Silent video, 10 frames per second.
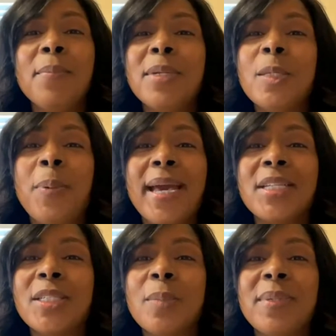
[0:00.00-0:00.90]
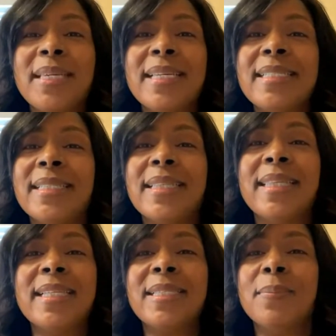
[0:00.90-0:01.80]
I'm really passionate because
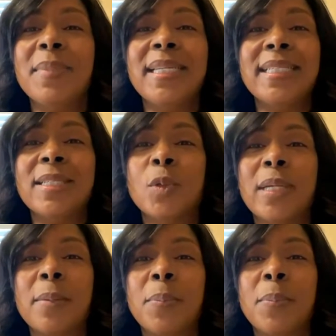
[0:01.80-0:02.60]
this mini dental